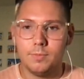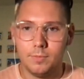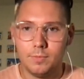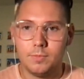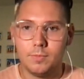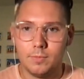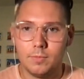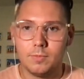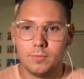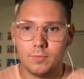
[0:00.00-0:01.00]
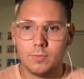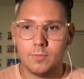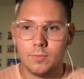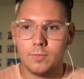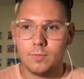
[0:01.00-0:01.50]

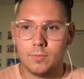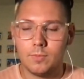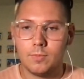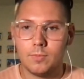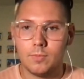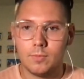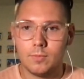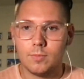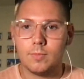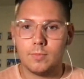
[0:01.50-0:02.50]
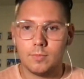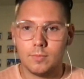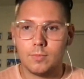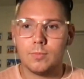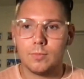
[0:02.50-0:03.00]

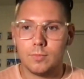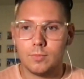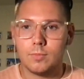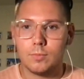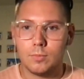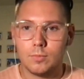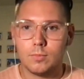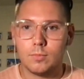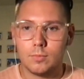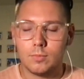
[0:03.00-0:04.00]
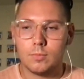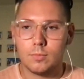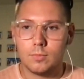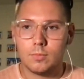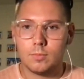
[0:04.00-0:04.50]

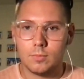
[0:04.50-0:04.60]
[no speech]